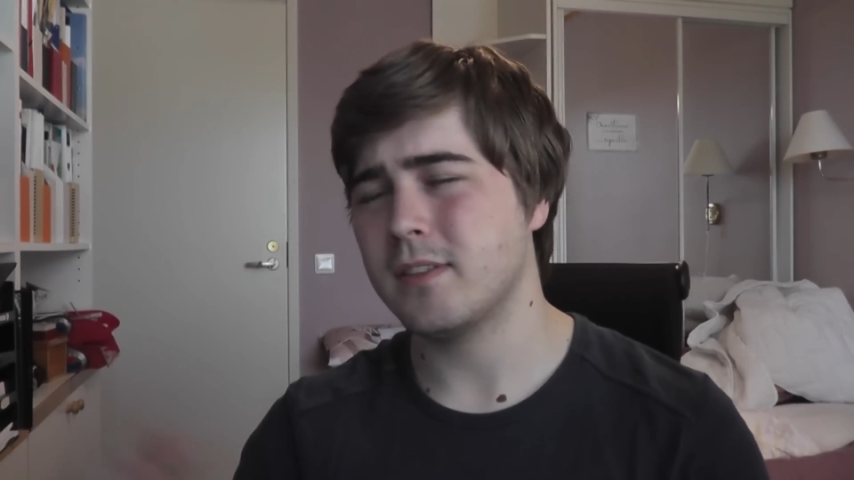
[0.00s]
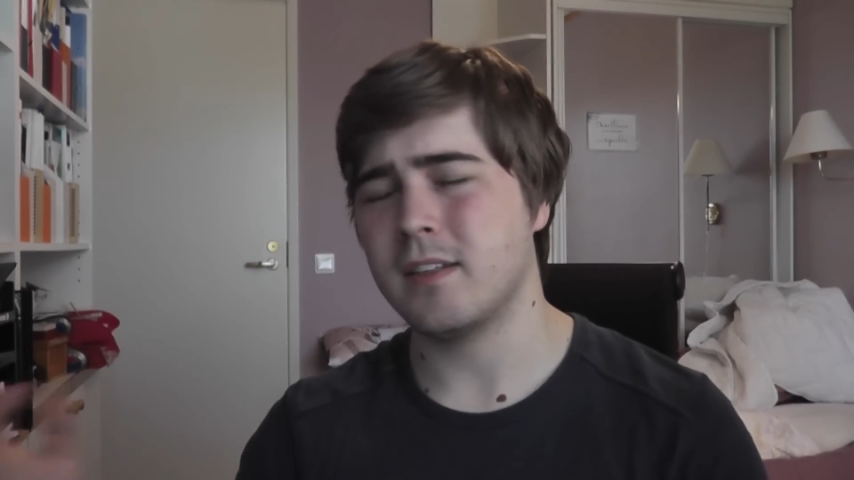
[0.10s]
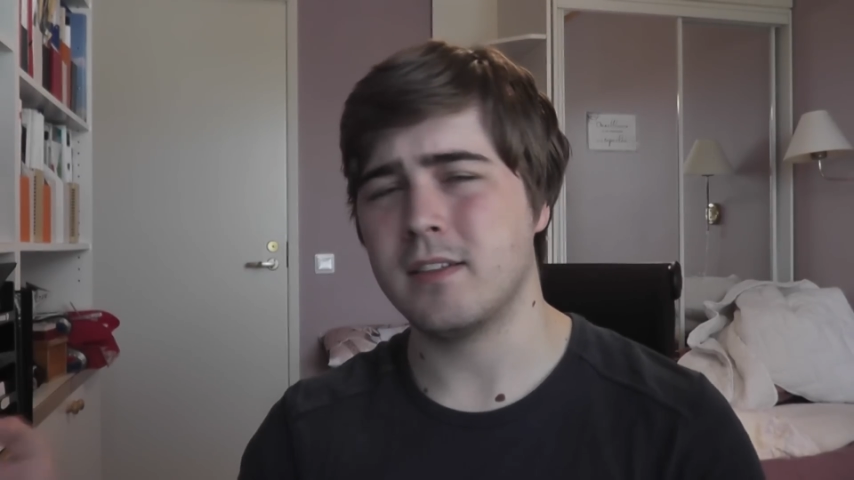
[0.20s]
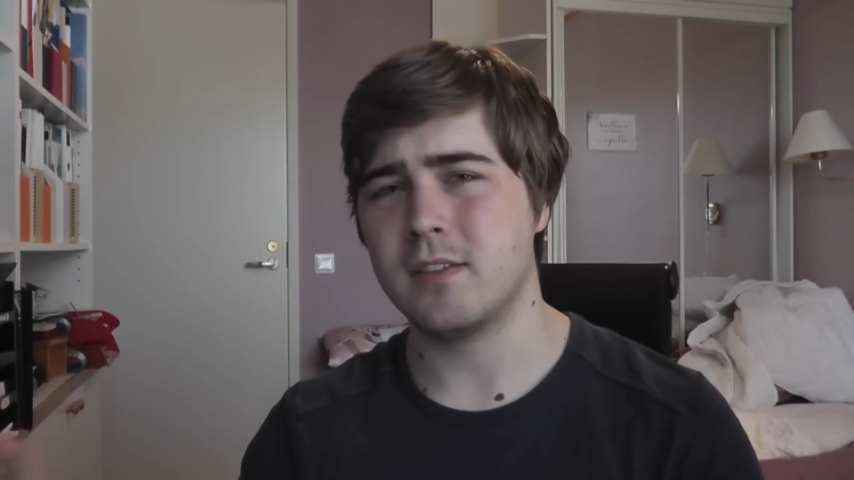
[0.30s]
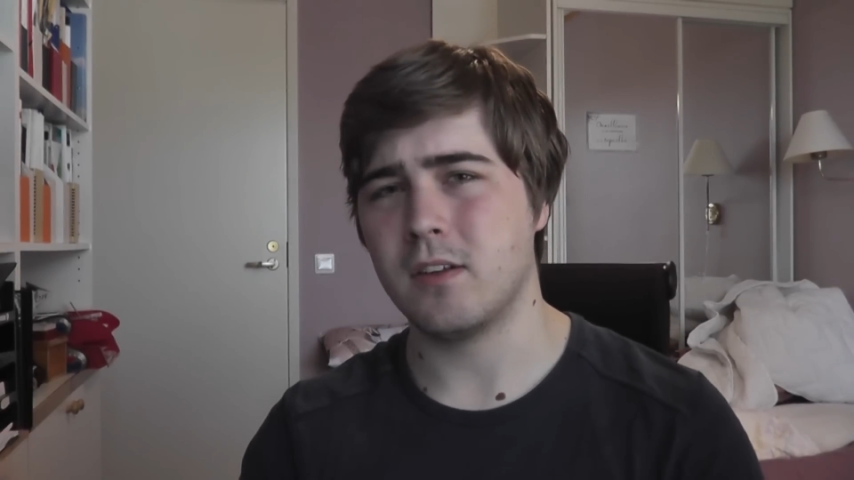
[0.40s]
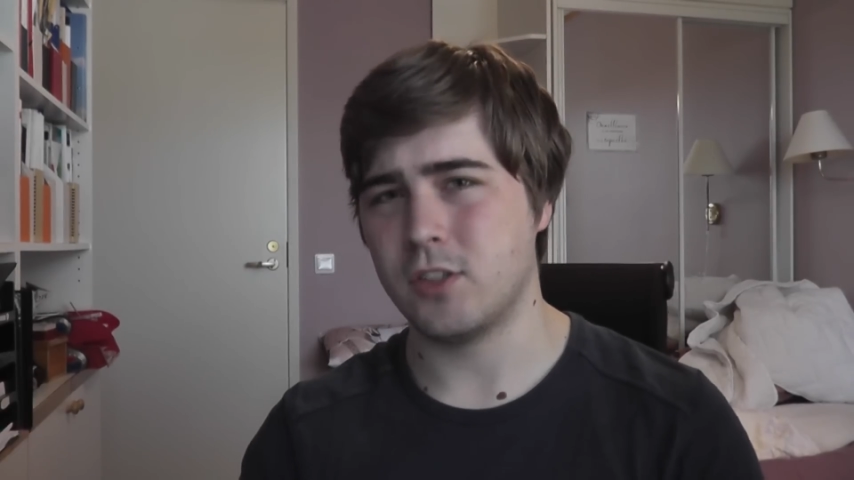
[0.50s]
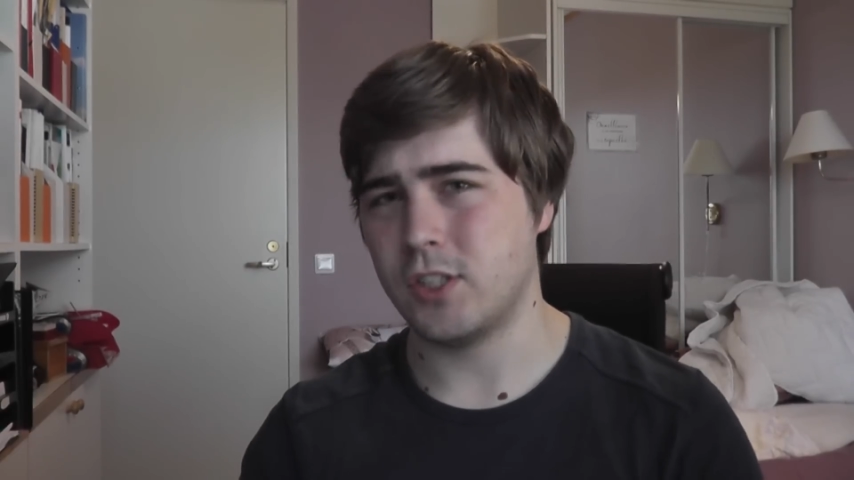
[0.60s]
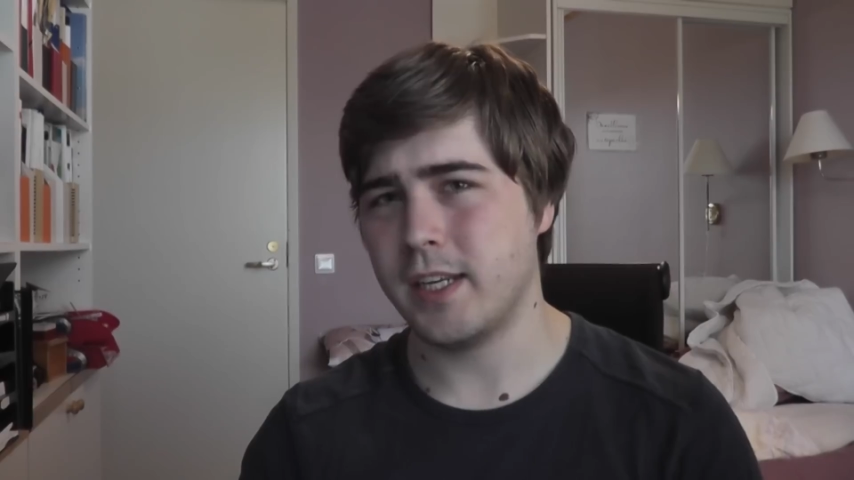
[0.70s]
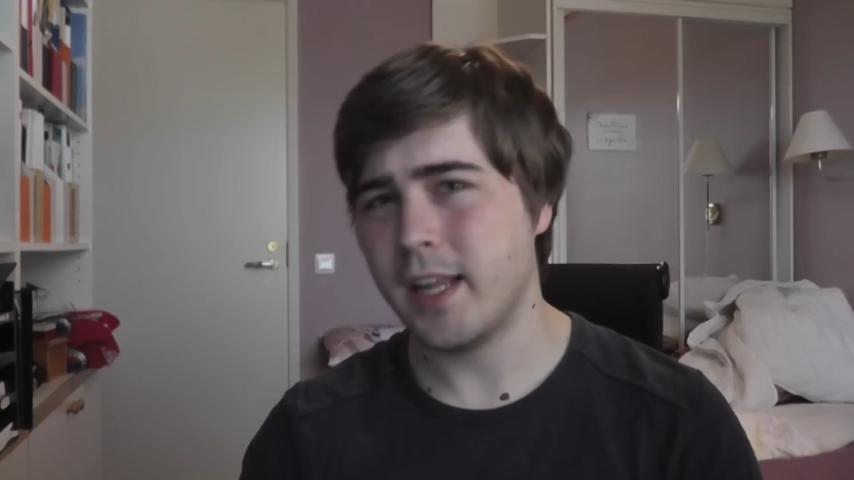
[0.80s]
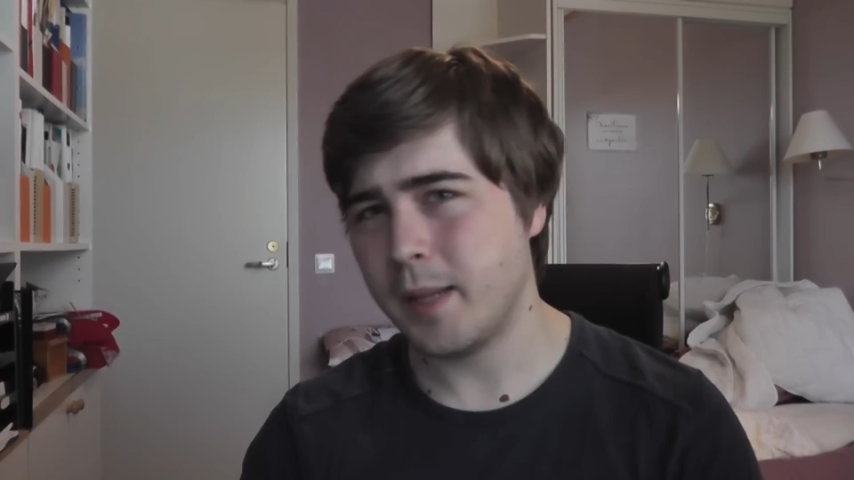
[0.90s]
that it's not
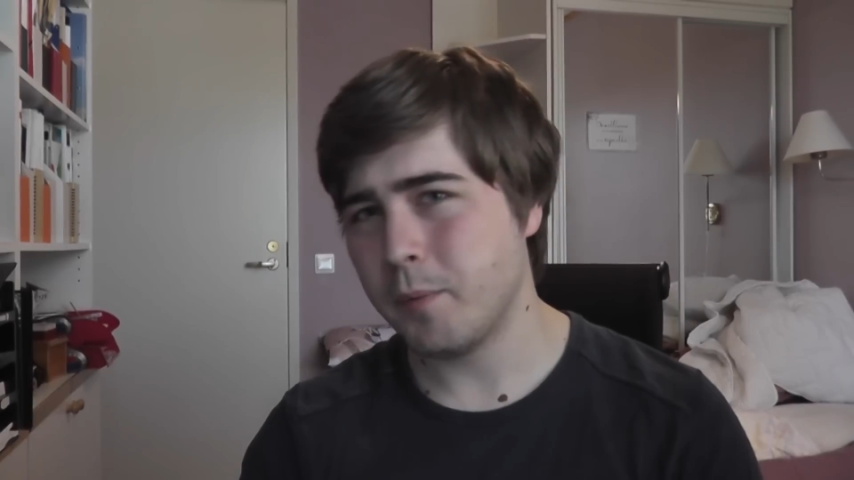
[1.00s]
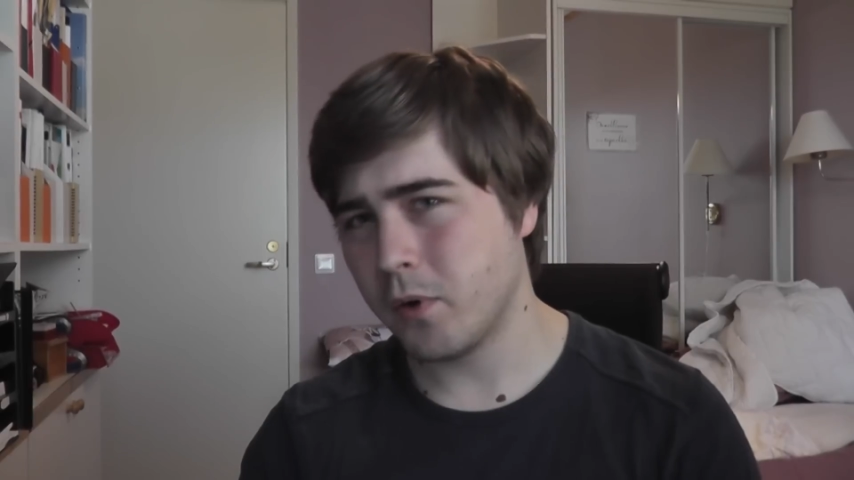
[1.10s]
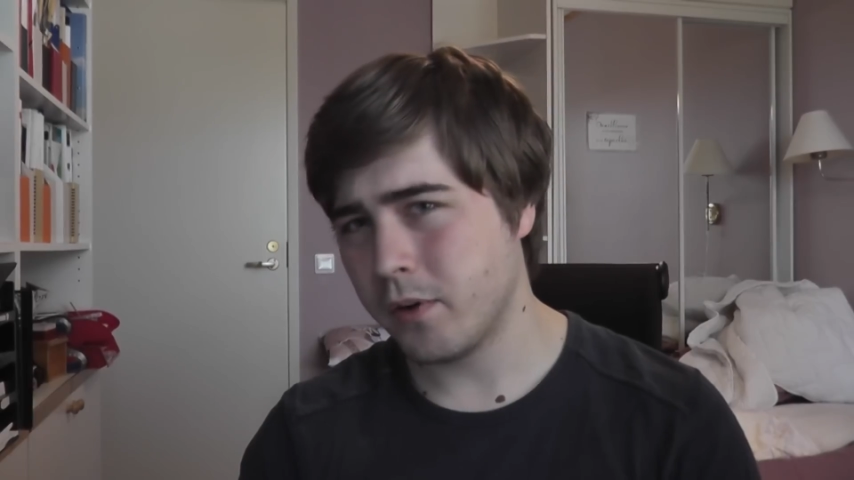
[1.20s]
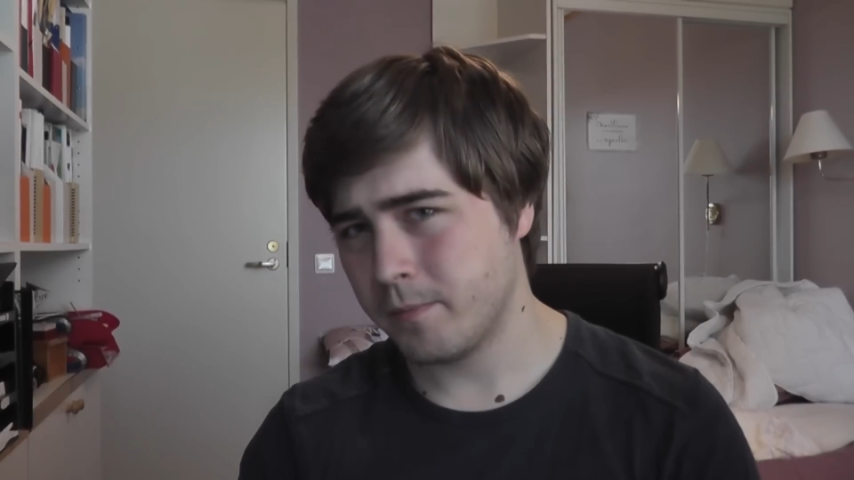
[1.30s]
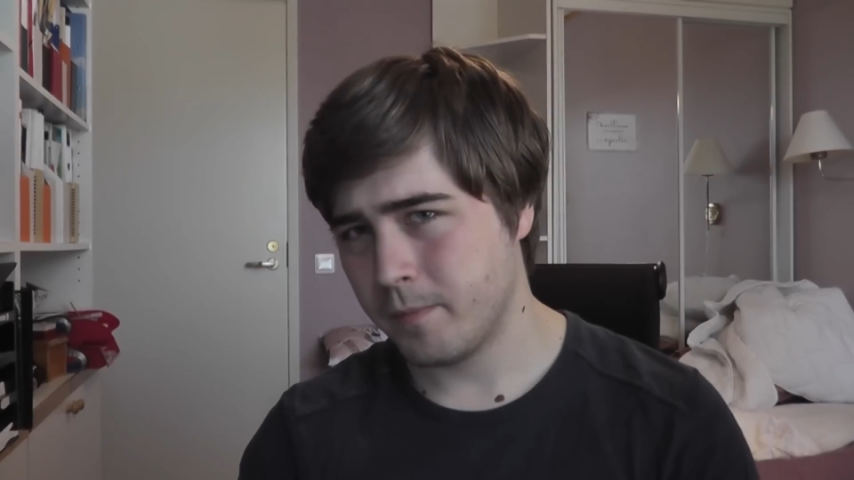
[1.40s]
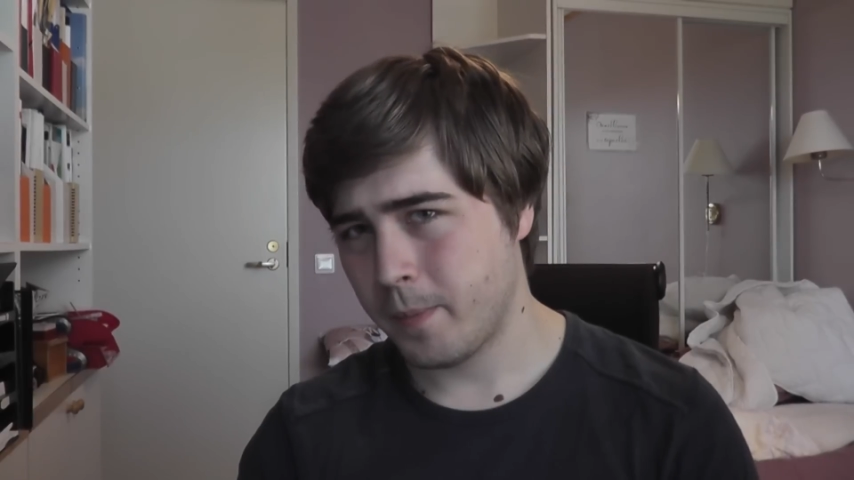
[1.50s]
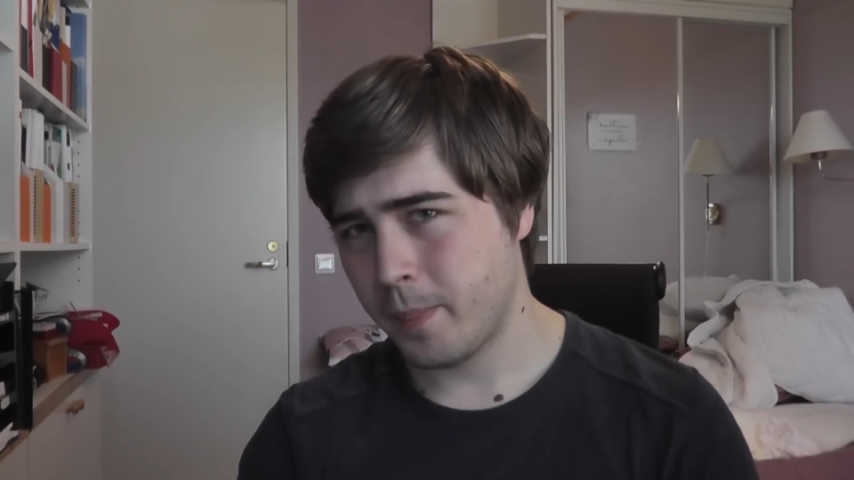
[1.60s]
shit anymore,